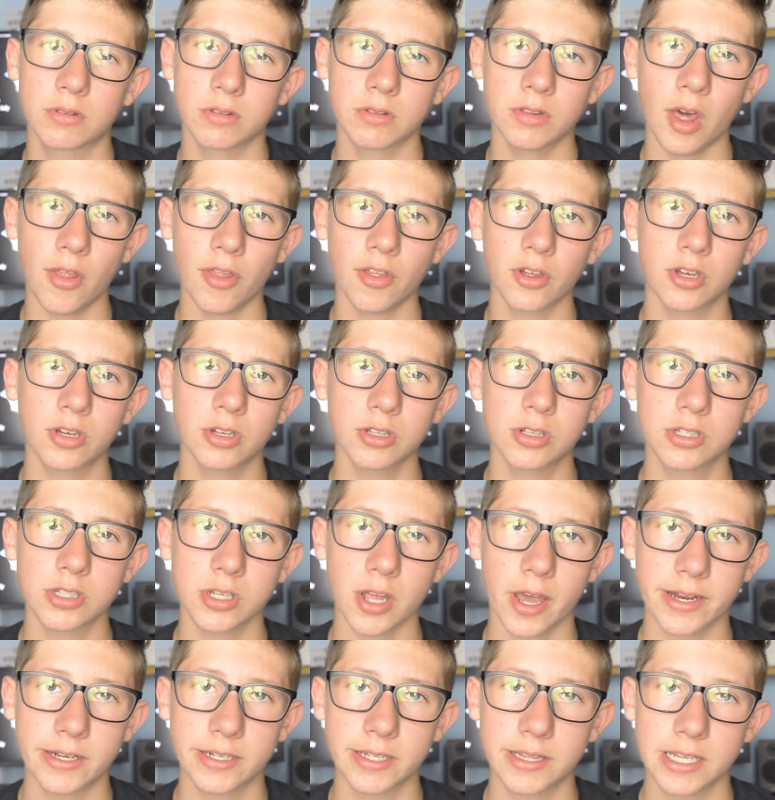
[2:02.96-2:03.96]
another good
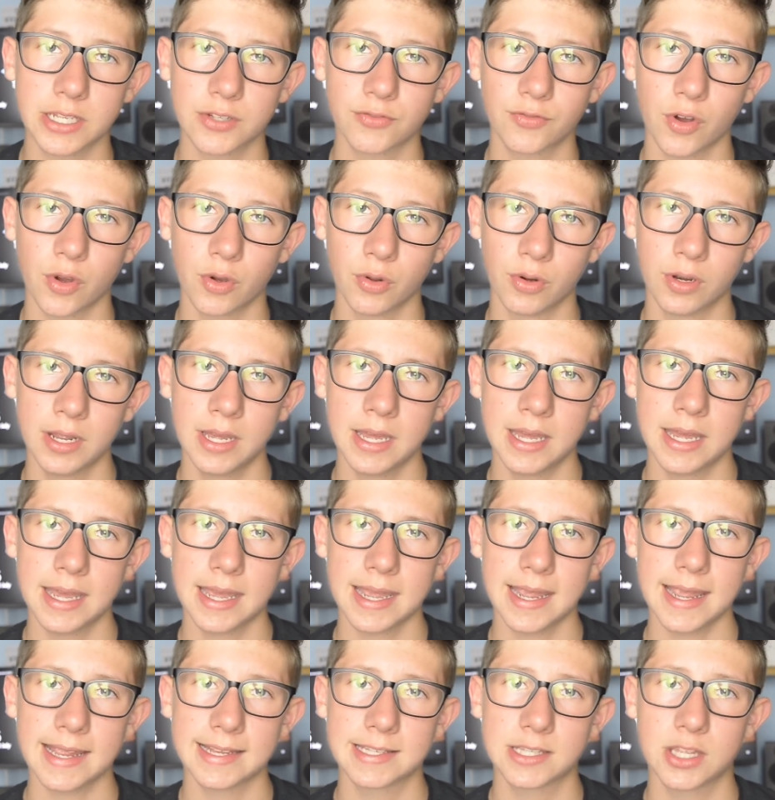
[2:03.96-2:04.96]
side to this phone
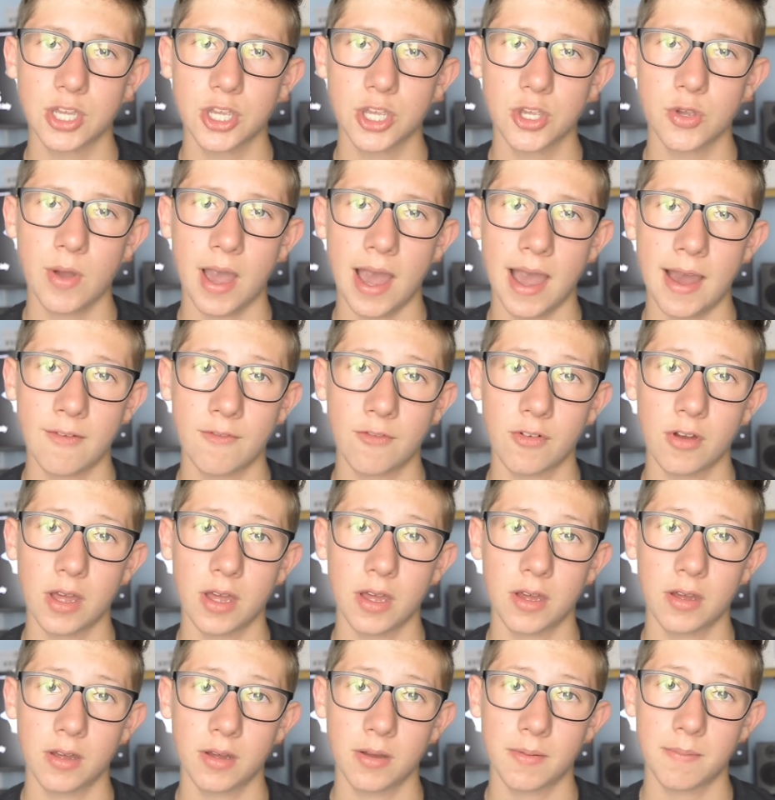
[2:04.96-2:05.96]
is that you have
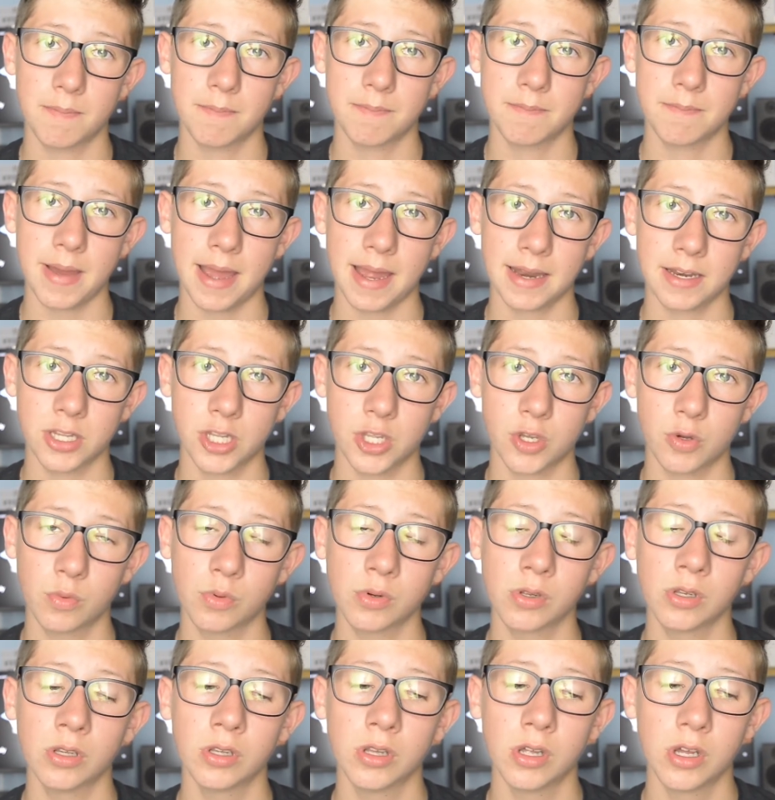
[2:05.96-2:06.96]
a
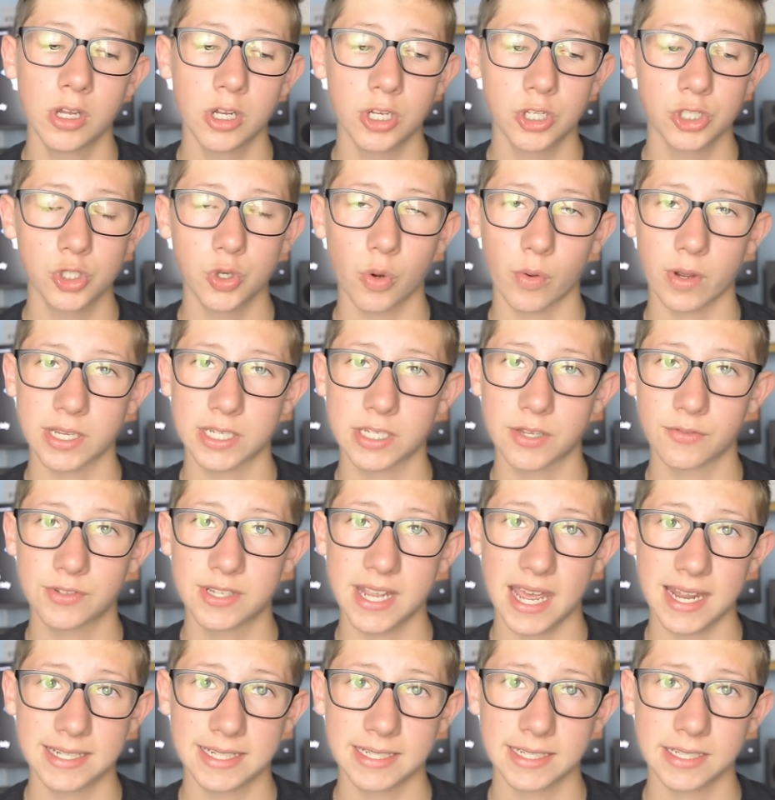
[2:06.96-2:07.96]
manual choice of
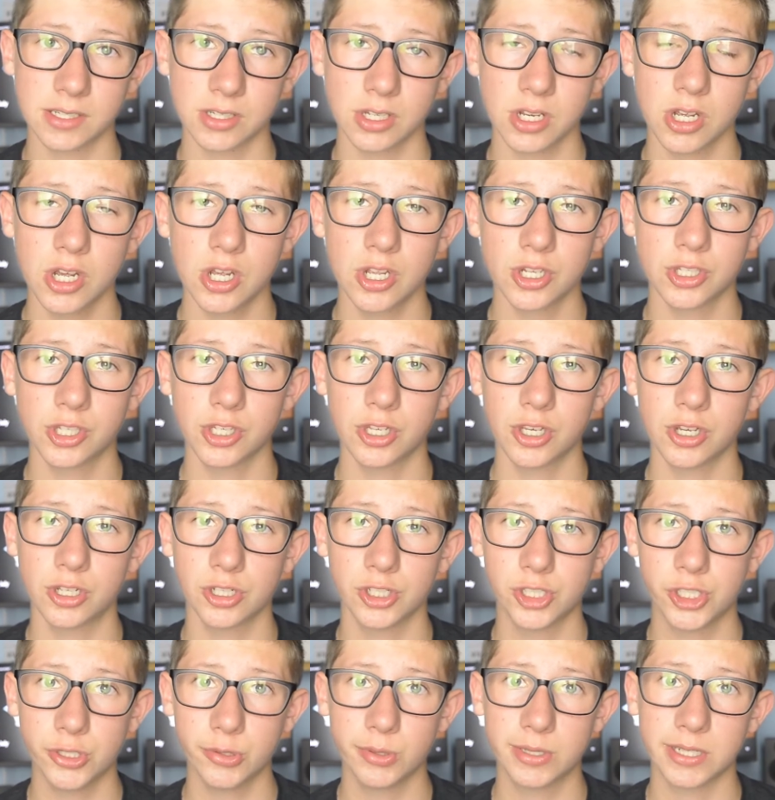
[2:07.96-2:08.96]
settings, so you can
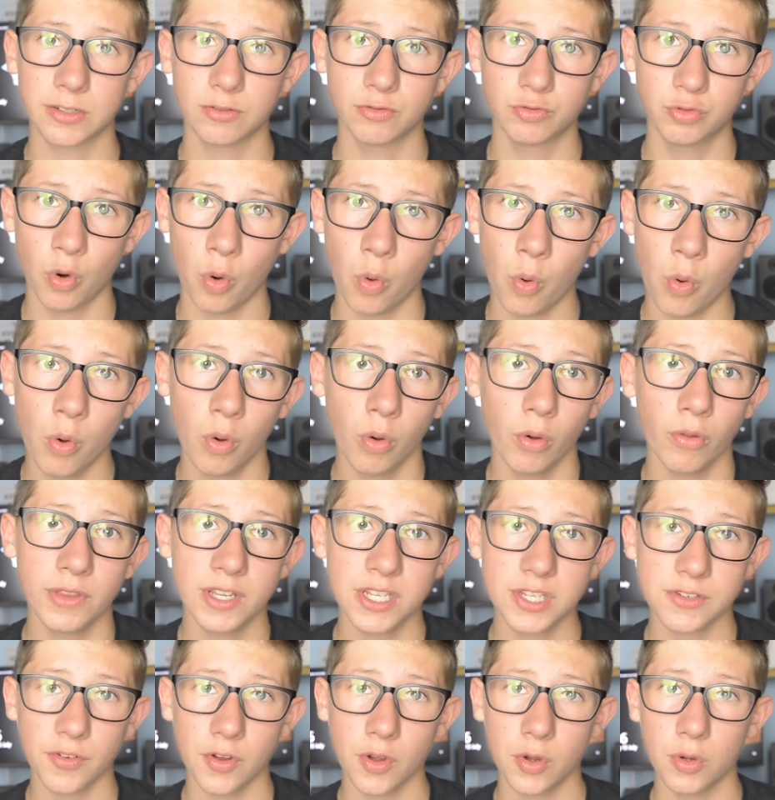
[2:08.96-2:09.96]
shoot in RAW on
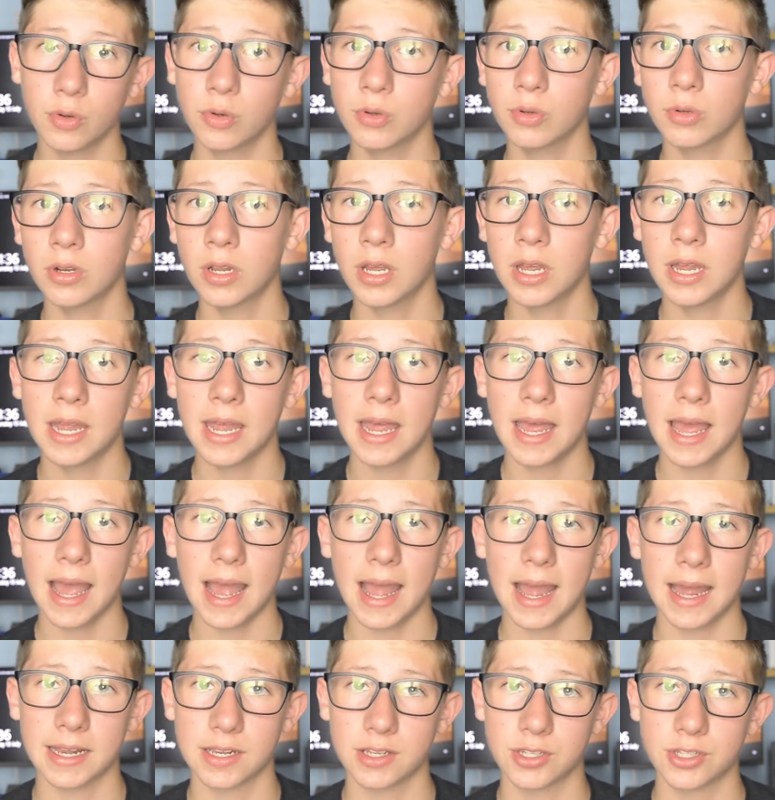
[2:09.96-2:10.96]
this phone,
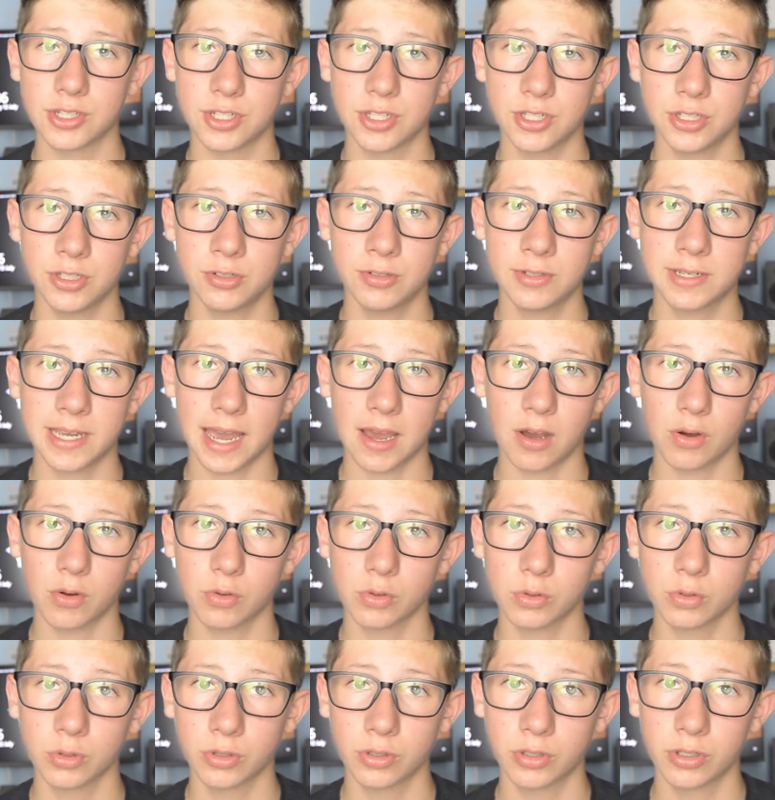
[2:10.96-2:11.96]
and you get
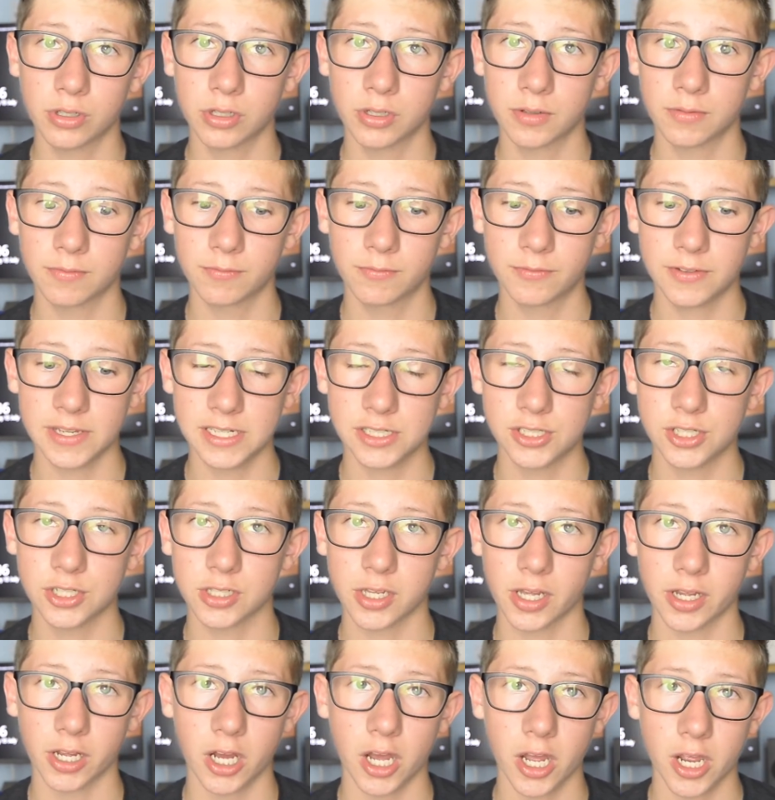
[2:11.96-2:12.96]
all the features
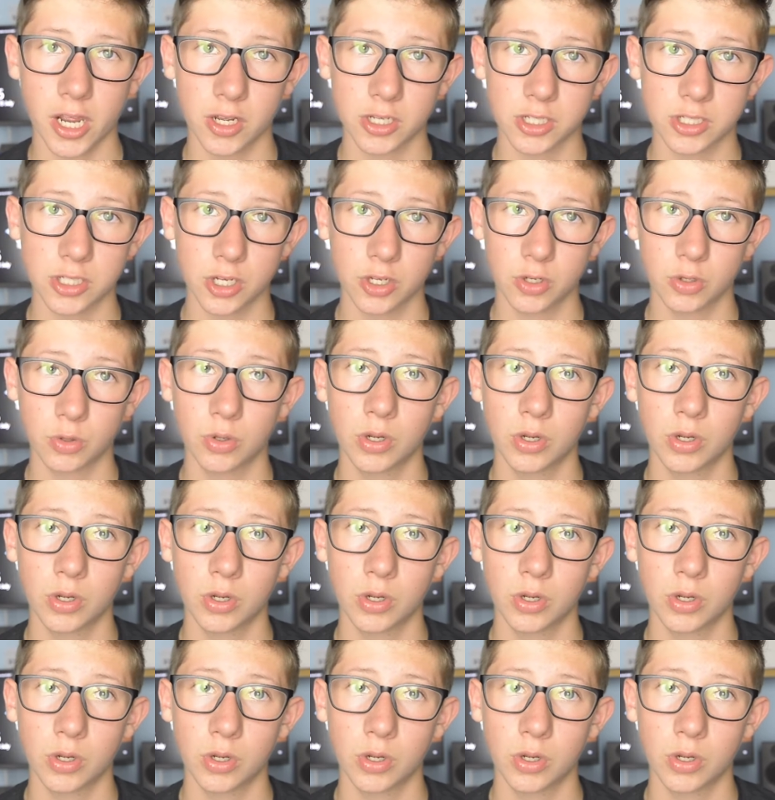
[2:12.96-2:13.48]
like ISO